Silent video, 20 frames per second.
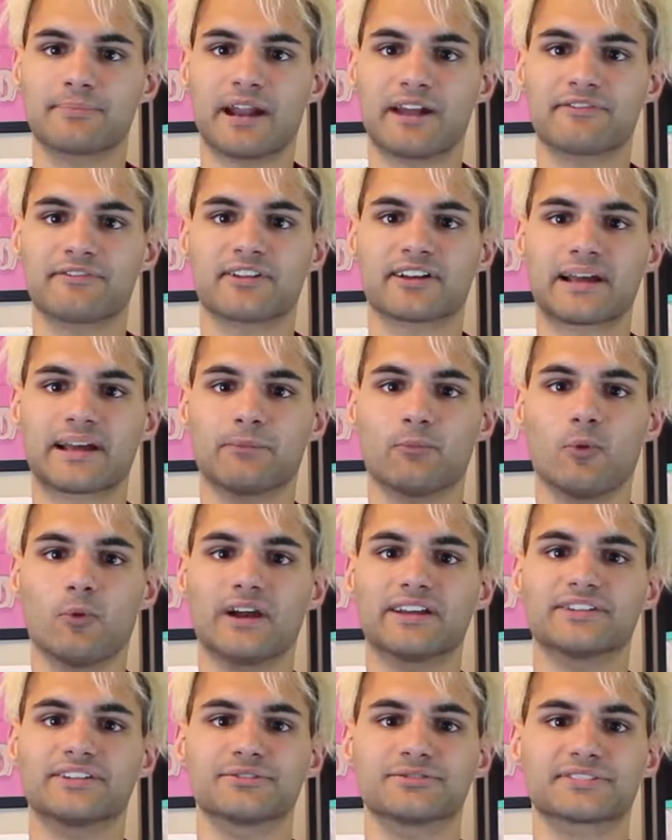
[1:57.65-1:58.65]
but I feel like I'm
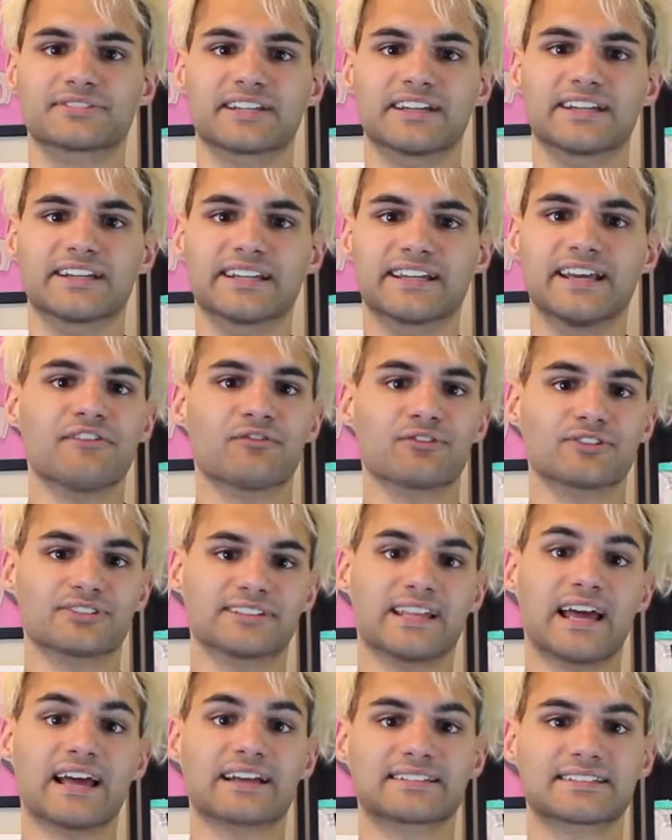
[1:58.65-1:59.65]
way too skinny for
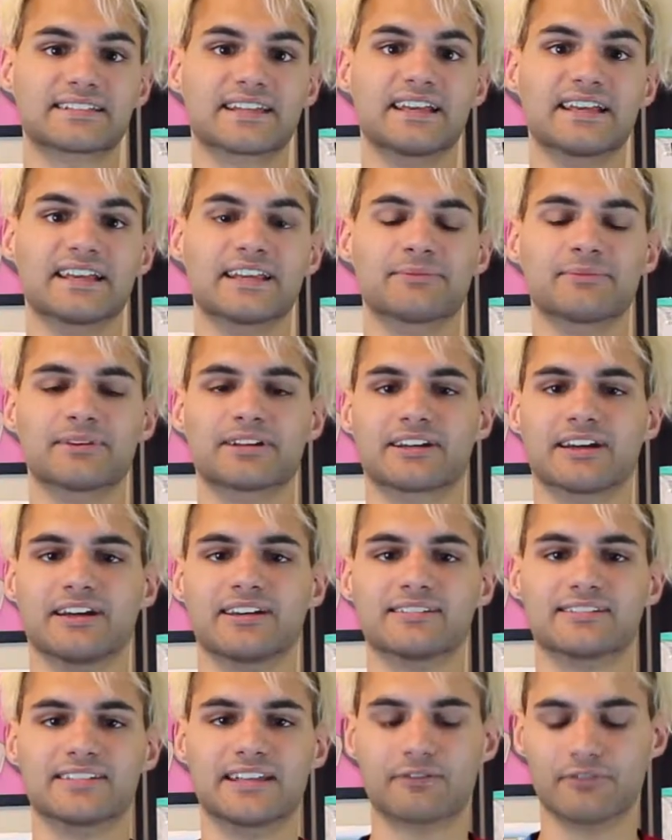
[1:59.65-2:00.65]
stacked skinny
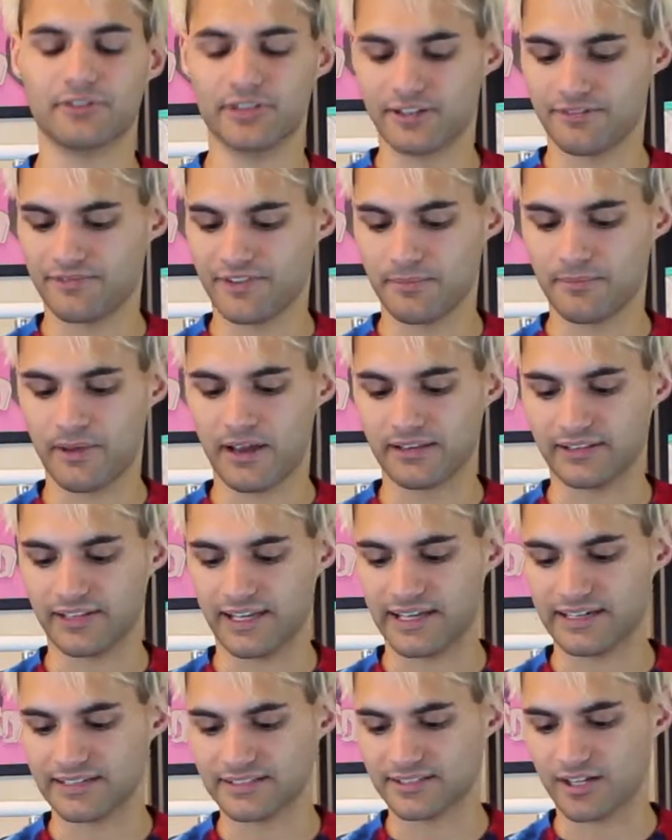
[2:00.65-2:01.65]
because they really fit my
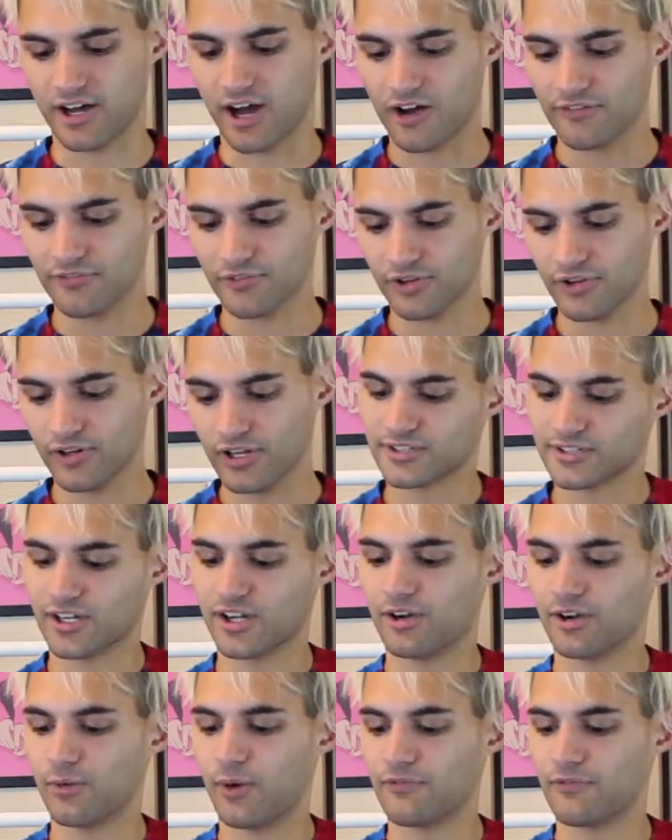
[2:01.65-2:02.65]
legs awful.
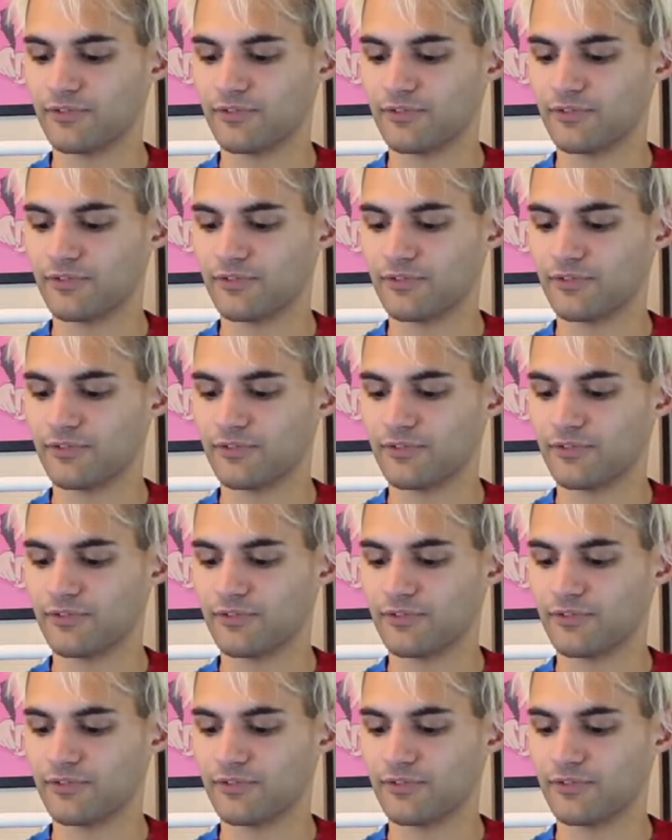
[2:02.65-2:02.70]
So a